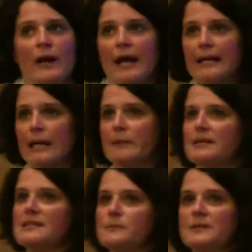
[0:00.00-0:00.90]
I came into
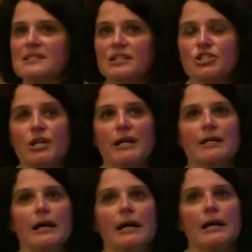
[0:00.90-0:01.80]
this position
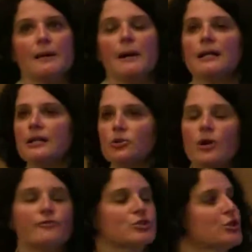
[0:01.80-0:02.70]
a little
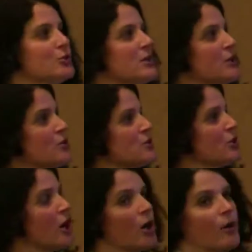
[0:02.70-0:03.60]
over 2 years
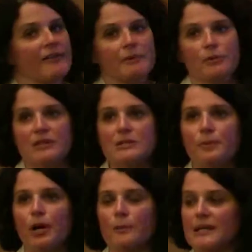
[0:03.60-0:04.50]
ago, been with the
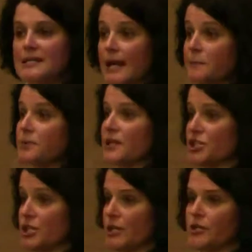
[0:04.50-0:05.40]
department 10 plus
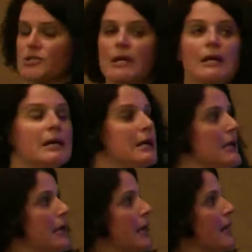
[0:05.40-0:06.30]
years.
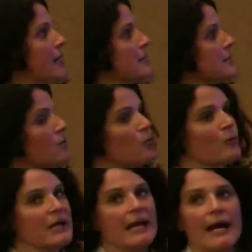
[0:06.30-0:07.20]
And
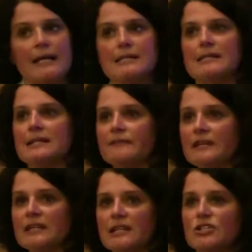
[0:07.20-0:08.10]
we had
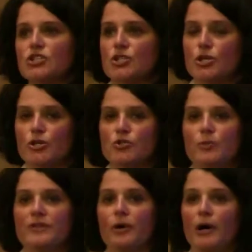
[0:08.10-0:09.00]
significant concerns
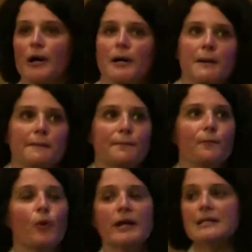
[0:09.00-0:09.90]
with
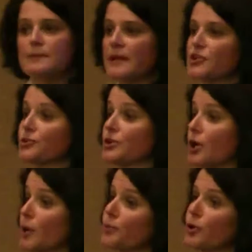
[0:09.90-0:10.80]
wanting to make sure that
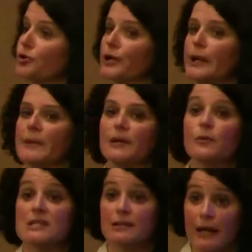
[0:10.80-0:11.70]
our programming
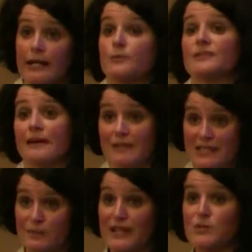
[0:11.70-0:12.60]
was aligning with
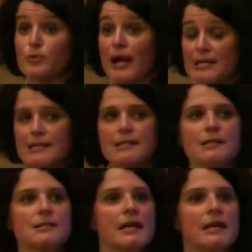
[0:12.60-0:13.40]
evidence-based practices,